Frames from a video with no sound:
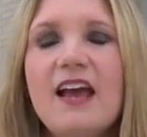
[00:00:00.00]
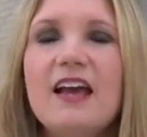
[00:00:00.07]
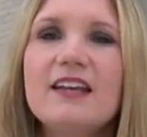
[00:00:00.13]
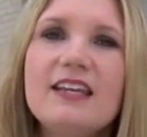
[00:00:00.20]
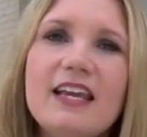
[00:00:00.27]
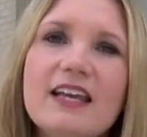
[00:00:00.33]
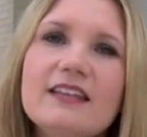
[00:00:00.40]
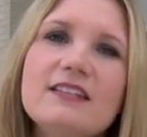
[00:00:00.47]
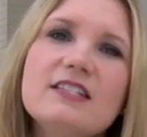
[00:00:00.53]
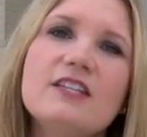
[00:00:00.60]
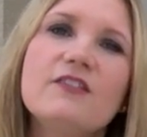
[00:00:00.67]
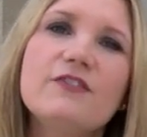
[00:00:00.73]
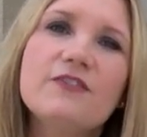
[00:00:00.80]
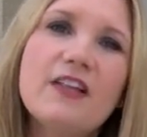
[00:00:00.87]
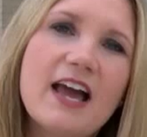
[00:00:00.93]

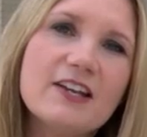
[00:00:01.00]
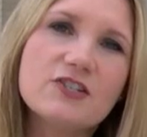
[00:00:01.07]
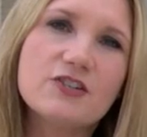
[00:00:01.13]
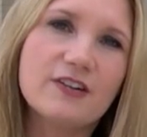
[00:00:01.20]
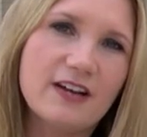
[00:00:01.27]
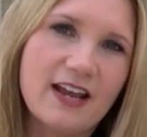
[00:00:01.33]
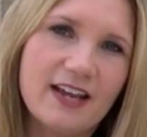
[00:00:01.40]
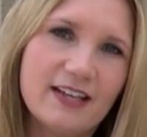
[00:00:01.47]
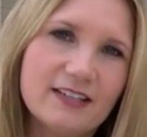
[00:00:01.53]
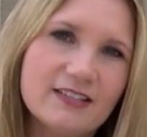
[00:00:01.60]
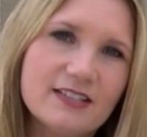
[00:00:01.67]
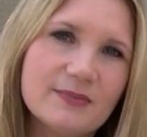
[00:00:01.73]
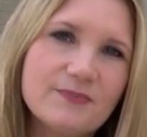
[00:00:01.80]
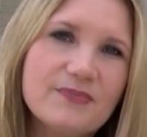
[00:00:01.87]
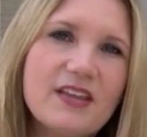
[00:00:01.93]
against flash
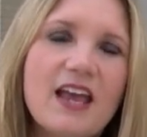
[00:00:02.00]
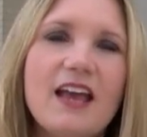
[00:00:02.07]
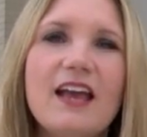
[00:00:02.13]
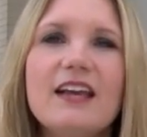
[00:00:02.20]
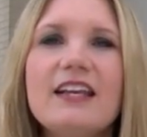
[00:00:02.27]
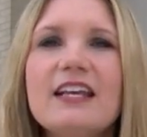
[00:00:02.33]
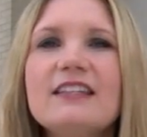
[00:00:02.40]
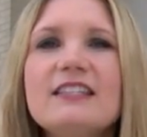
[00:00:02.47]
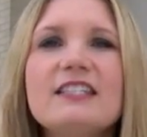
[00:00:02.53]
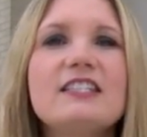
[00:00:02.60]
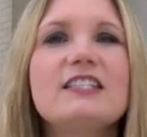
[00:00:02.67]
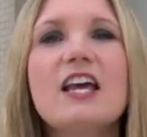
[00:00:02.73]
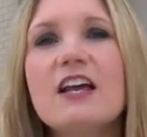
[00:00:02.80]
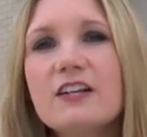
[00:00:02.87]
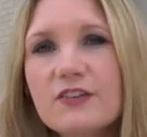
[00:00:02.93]
grenades, against
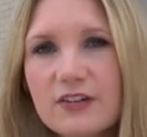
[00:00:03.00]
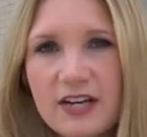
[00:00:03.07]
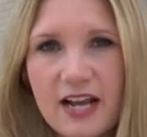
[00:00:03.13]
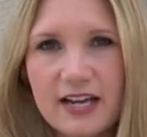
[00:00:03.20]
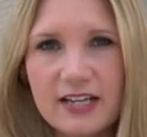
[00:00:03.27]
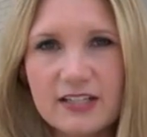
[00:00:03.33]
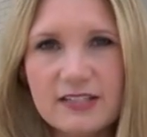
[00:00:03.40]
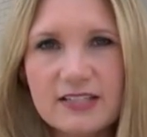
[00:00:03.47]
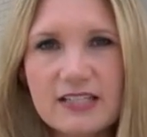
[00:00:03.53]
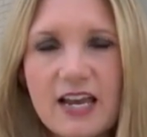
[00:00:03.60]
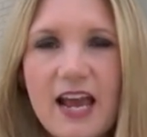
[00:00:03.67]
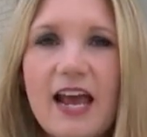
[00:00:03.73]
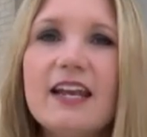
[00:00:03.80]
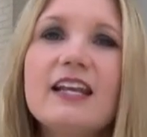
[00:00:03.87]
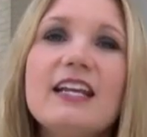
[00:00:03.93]
stun grenades,
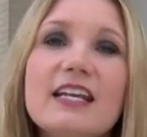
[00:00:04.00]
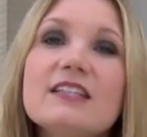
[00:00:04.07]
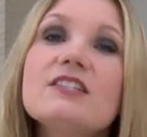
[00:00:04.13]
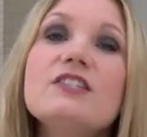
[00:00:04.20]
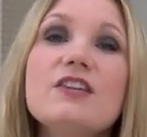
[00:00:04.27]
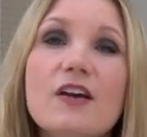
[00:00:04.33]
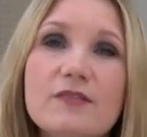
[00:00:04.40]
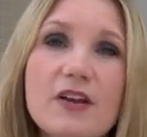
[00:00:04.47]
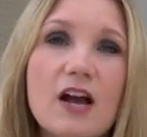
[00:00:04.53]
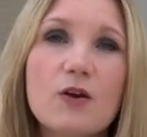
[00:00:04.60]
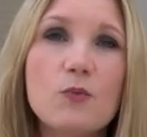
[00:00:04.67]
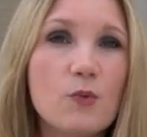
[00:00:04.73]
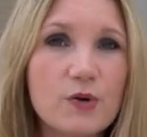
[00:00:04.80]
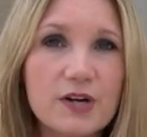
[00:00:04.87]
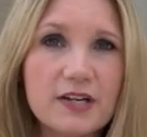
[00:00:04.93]
and against
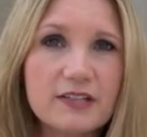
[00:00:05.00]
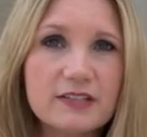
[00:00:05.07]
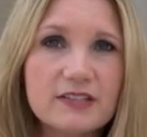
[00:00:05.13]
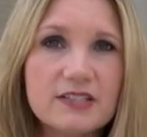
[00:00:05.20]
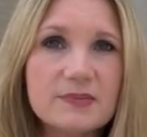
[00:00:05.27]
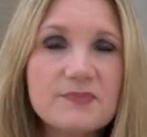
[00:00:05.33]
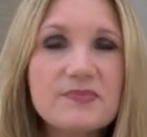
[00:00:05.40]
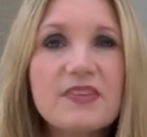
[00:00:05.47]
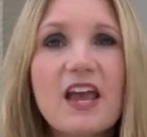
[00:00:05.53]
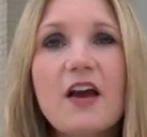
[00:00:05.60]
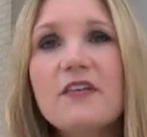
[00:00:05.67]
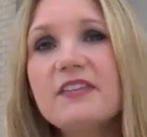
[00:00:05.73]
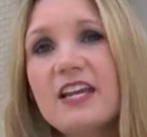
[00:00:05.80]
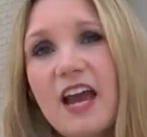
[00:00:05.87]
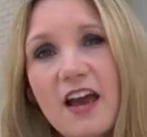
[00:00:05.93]
no-knock warrants.
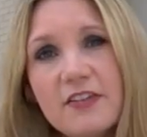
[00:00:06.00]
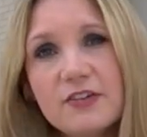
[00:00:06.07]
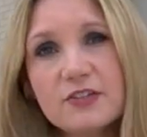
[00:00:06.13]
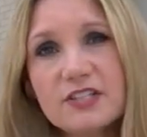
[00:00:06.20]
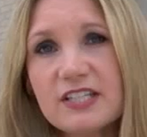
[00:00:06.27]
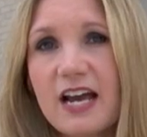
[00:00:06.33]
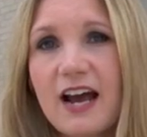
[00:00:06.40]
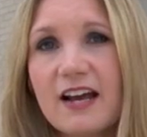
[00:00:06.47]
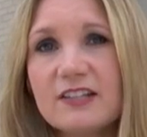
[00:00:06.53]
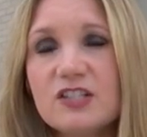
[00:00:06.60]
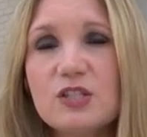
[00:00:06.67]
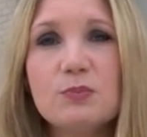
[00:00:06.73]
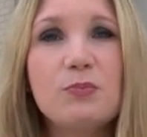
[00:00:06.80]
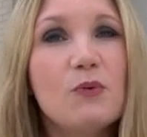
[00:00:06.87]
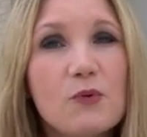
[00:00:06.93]
On the other side,
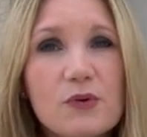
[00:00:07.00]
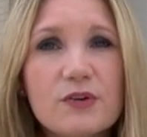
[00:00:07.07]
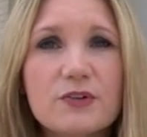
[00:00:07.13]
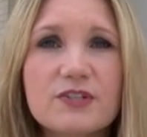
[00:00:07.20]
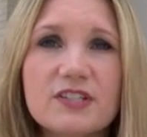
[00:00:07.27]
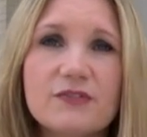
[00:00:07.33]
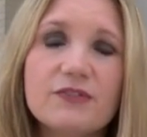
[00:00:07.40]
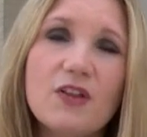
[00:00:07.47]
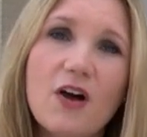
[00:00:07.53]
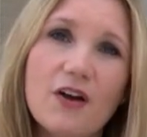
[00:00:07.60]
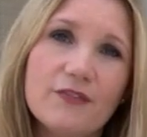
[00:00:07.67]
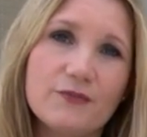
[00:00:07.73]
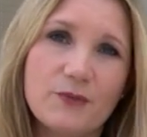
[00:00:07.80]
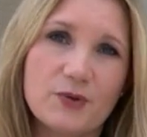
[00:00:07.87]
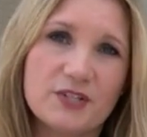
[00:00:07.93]
supporters of
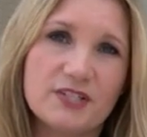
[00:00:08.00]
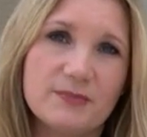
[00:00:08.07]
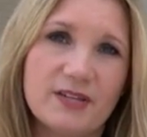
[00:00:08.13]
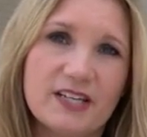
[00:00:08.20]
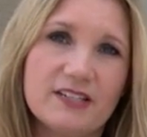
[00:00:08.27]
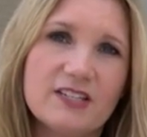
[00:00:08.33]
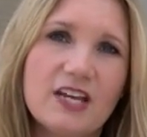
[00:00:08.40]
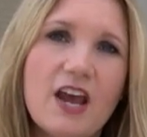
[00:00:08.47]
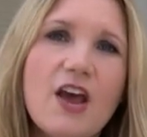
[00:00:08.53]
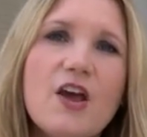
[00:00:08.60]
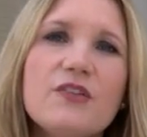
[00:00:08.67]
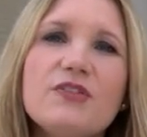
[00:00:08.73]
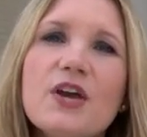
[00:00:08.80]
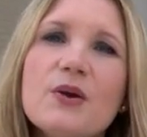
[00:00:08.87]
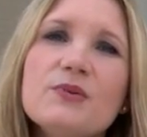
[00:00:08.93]
law enforcement,
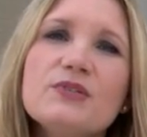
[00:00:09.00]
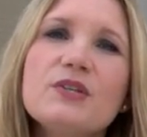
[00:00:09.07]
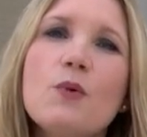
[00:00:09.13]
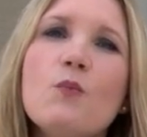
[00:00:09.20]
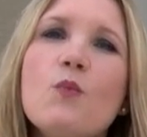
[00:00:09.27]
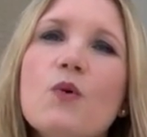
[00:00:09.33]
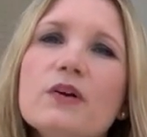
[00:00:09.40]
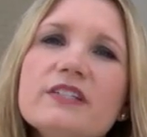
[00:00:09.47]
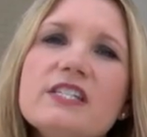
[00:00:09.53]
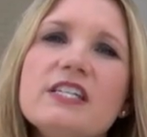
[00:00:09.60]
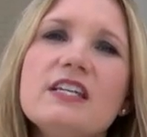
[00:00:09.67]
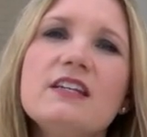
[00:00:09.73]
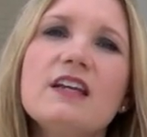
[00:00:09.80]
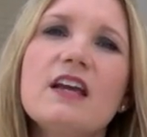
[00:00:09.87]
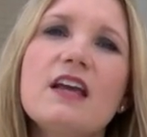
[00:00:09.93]
those
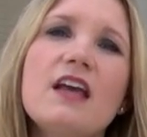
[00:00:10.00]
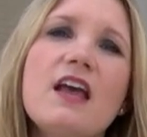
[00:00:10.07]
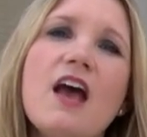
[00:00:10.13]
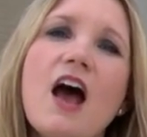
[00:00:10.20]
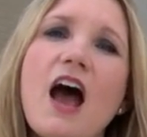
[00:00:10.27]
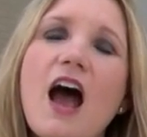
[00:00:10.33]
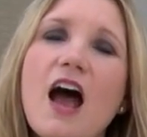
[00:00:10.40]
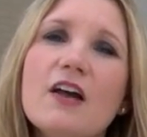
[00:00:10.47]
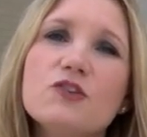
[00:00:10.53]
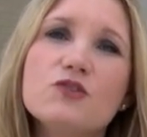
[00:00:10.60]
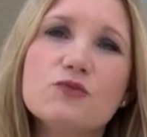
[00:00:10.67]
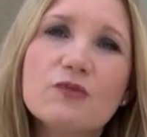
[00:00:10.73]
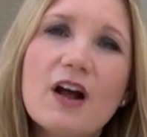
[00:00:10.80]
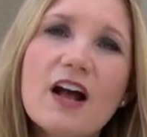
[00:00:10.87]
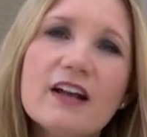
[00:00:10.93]
wanting
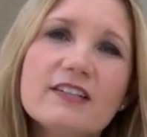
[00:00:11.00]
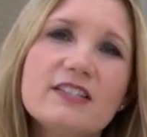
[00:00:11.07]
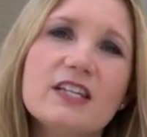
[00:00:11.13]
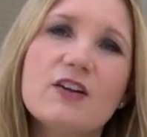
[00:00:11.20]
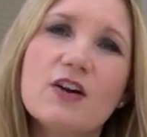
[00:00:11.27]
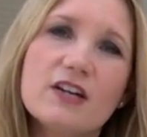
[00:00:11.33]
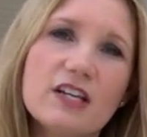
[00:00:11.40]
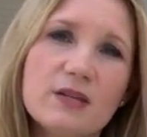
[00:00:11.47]
drugs in our